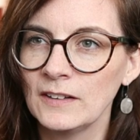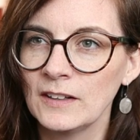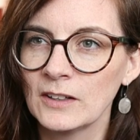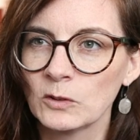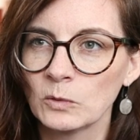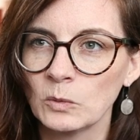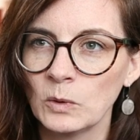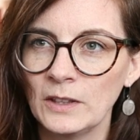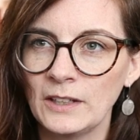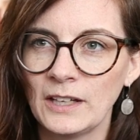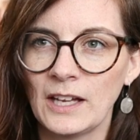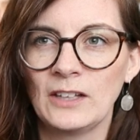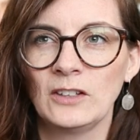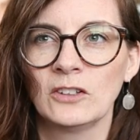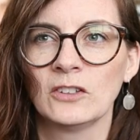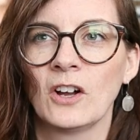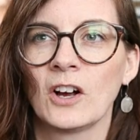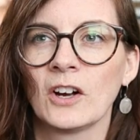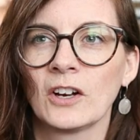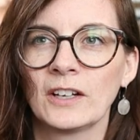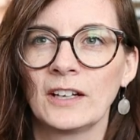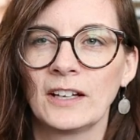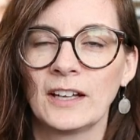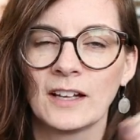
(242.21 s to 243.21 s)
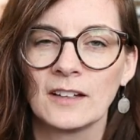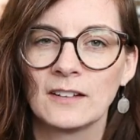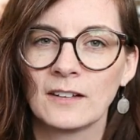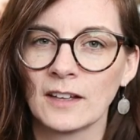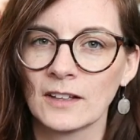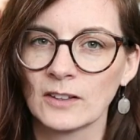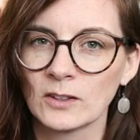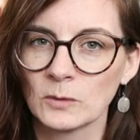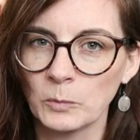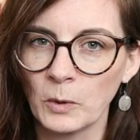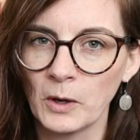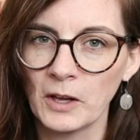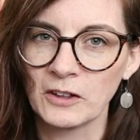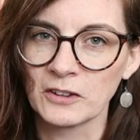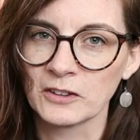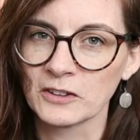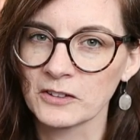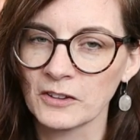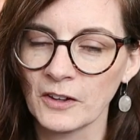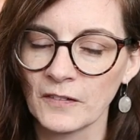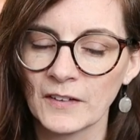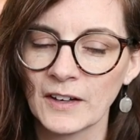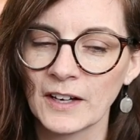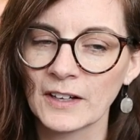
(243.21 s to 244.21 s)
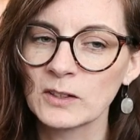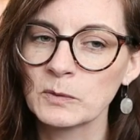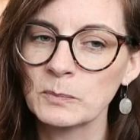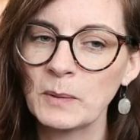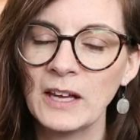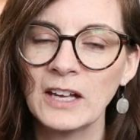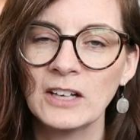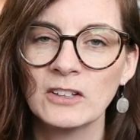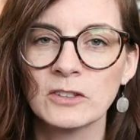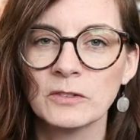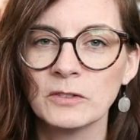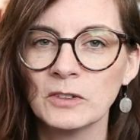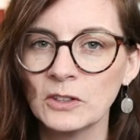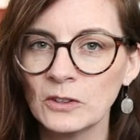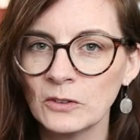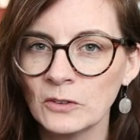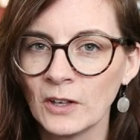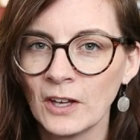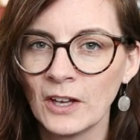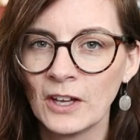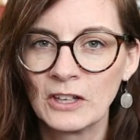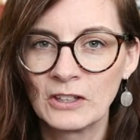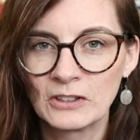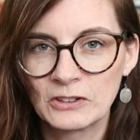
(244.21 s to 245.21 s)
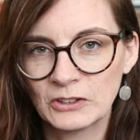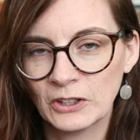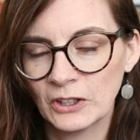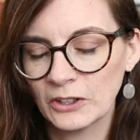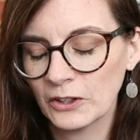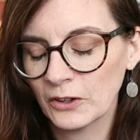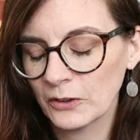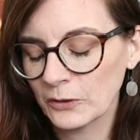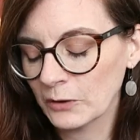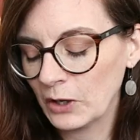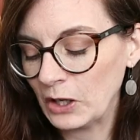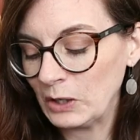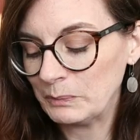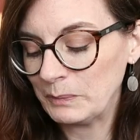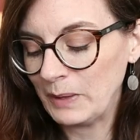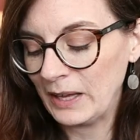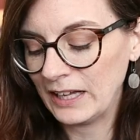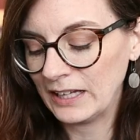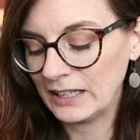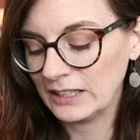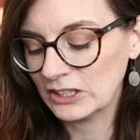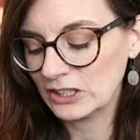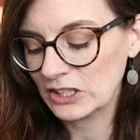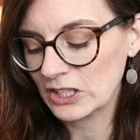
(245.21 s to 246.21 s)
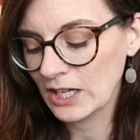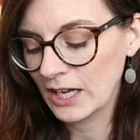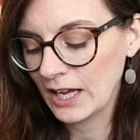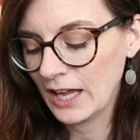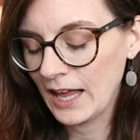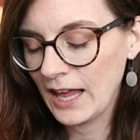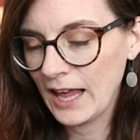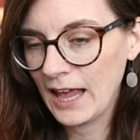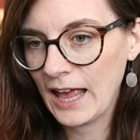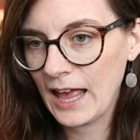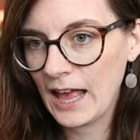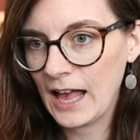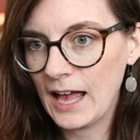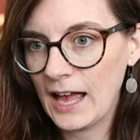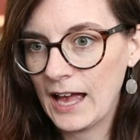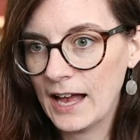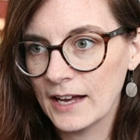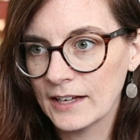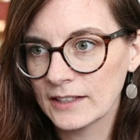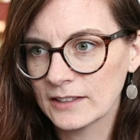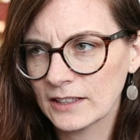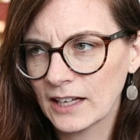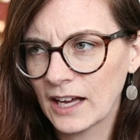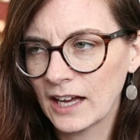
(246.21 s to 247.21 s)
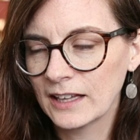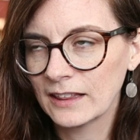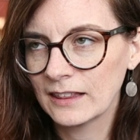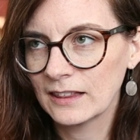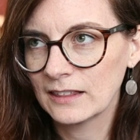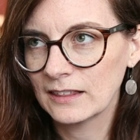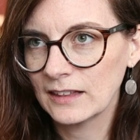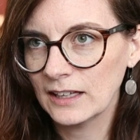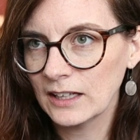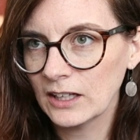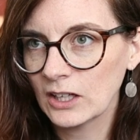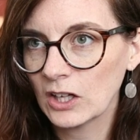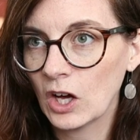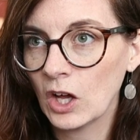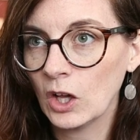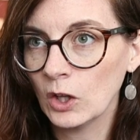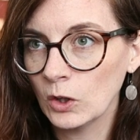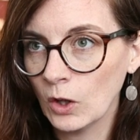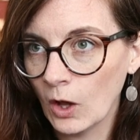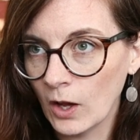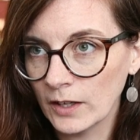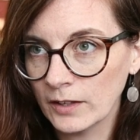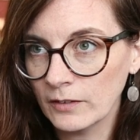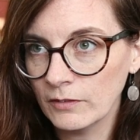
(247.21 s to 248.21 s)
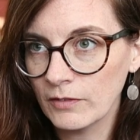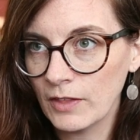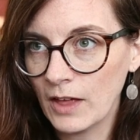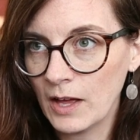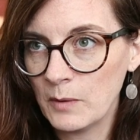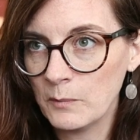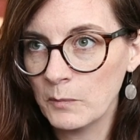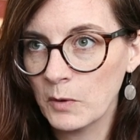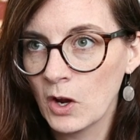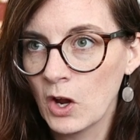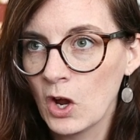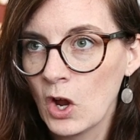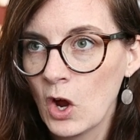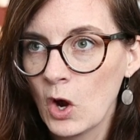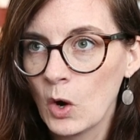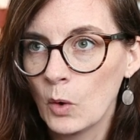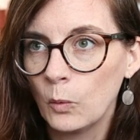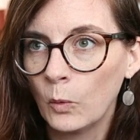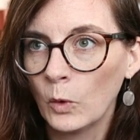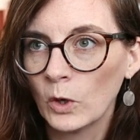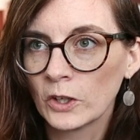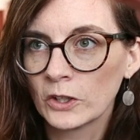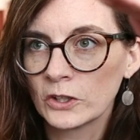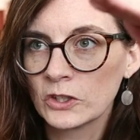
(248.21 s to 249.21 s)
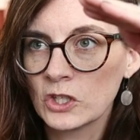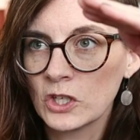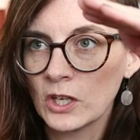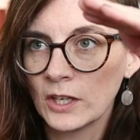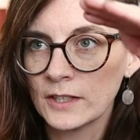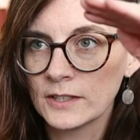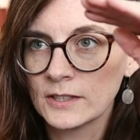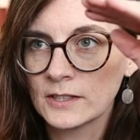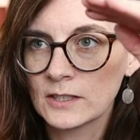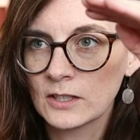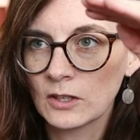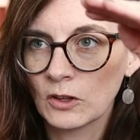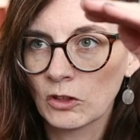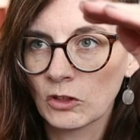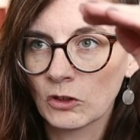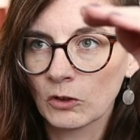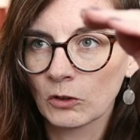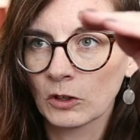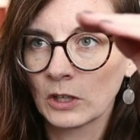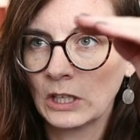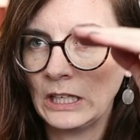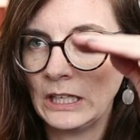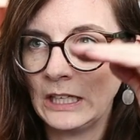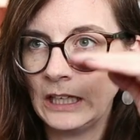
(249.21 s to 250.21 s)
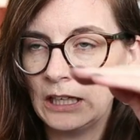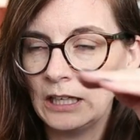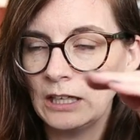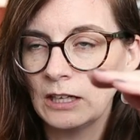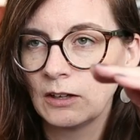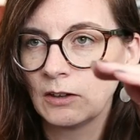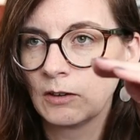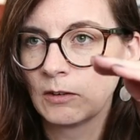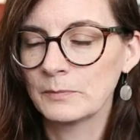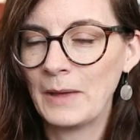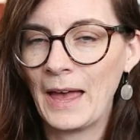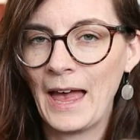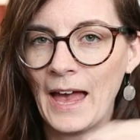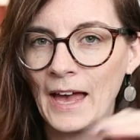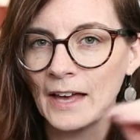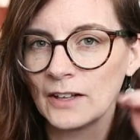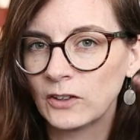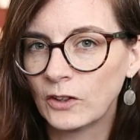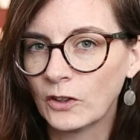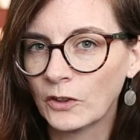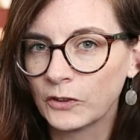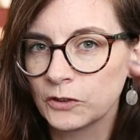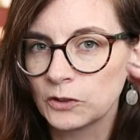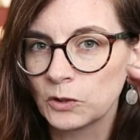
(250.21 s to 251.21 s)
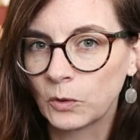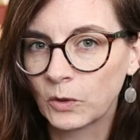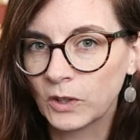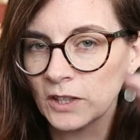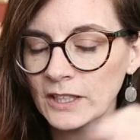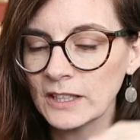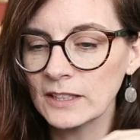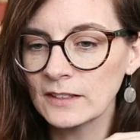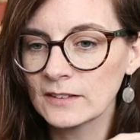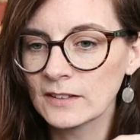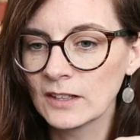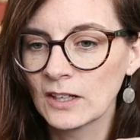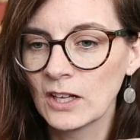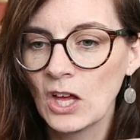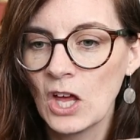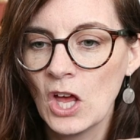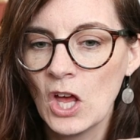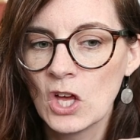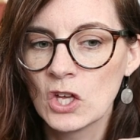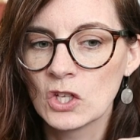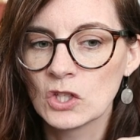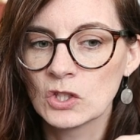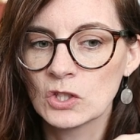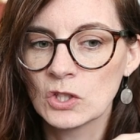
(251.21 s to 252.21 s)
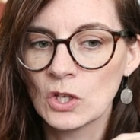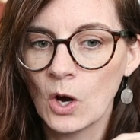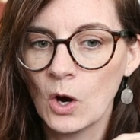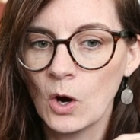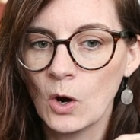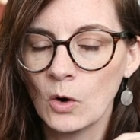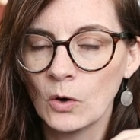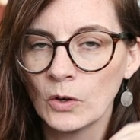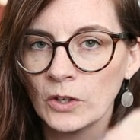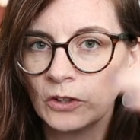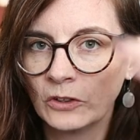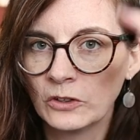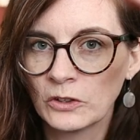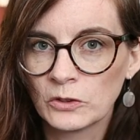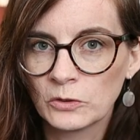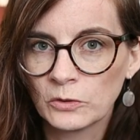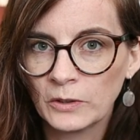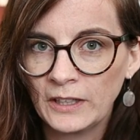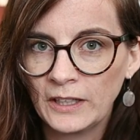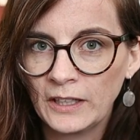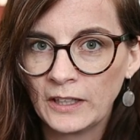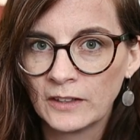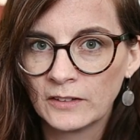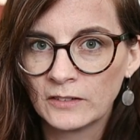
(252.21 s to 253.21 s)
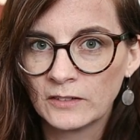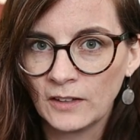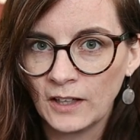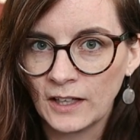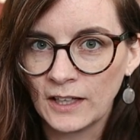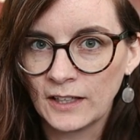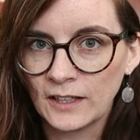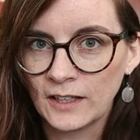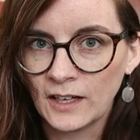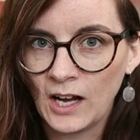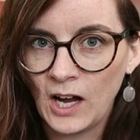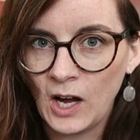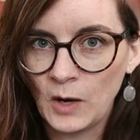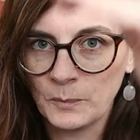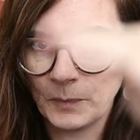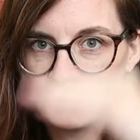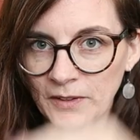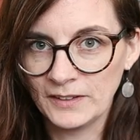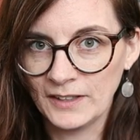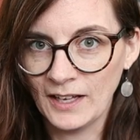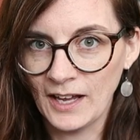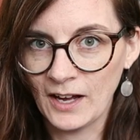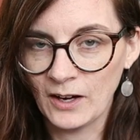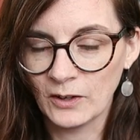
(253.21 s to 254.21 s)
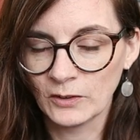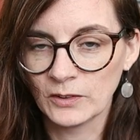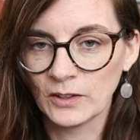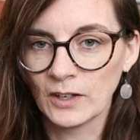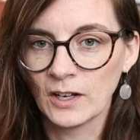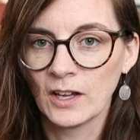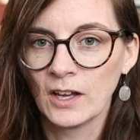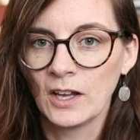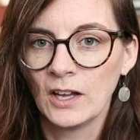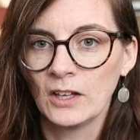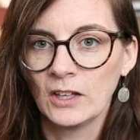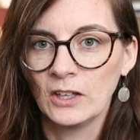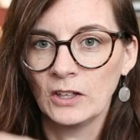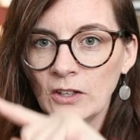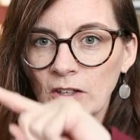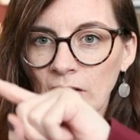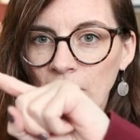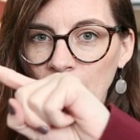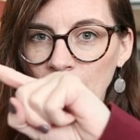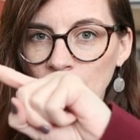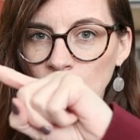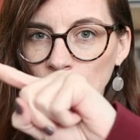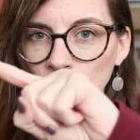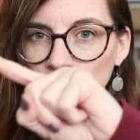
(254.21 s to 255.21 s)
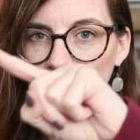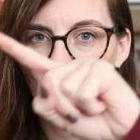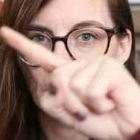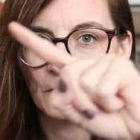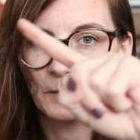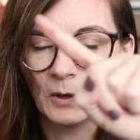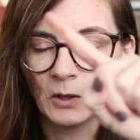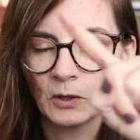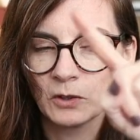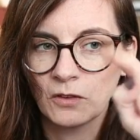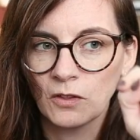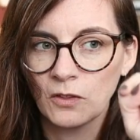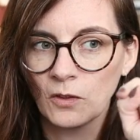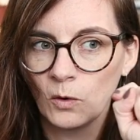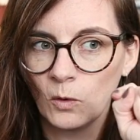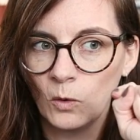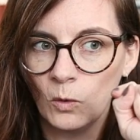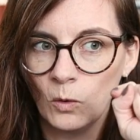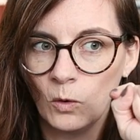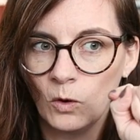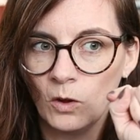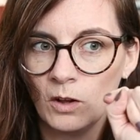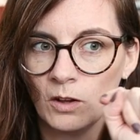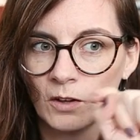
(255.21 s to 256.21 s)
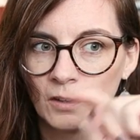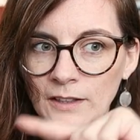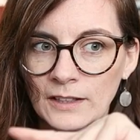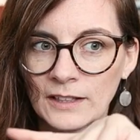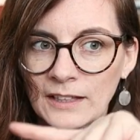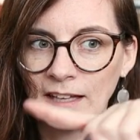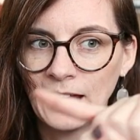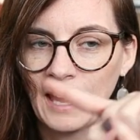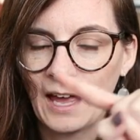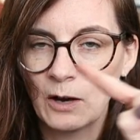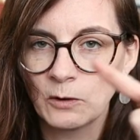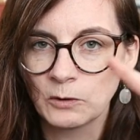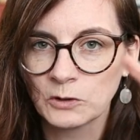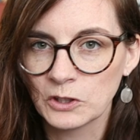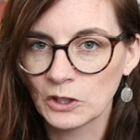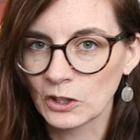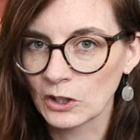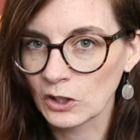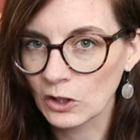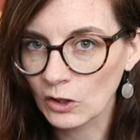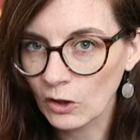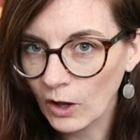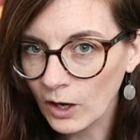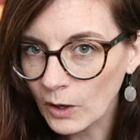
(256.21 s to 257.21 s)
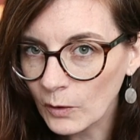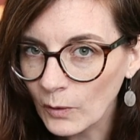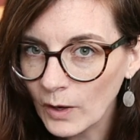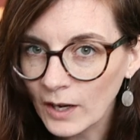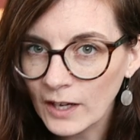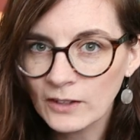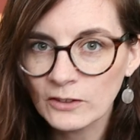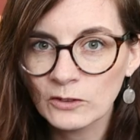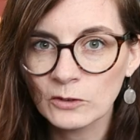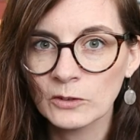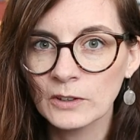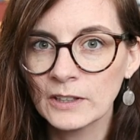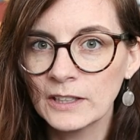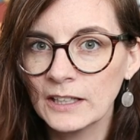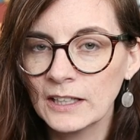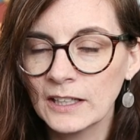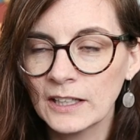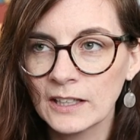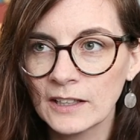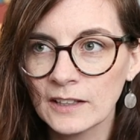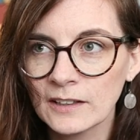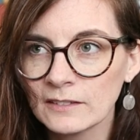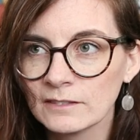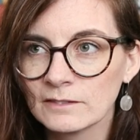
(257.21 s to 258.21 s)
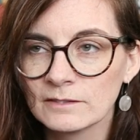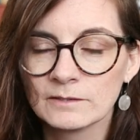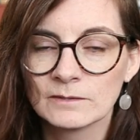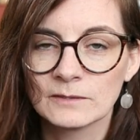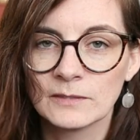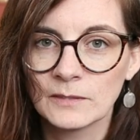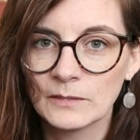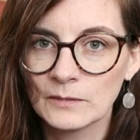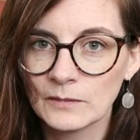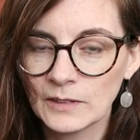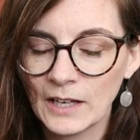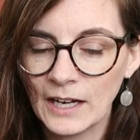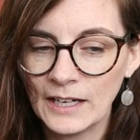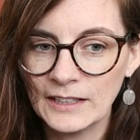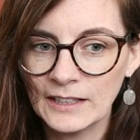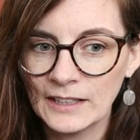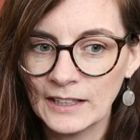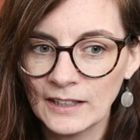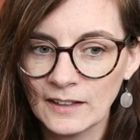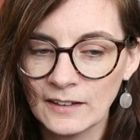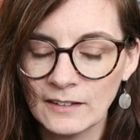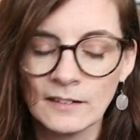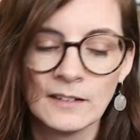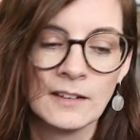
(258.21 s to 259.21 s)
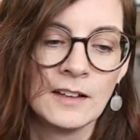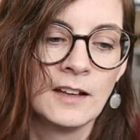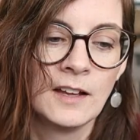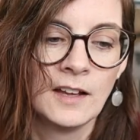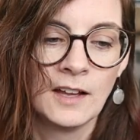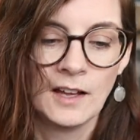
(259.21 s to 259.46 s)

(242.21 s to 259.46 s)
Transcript: in this one, and you're not going to get like spoilers on the next page if you start on the wrong page. And I think a lot of them were just 3-panel stories, so you just read it like up and down. You didn't have to worry about the whole counterclockwise reading idea.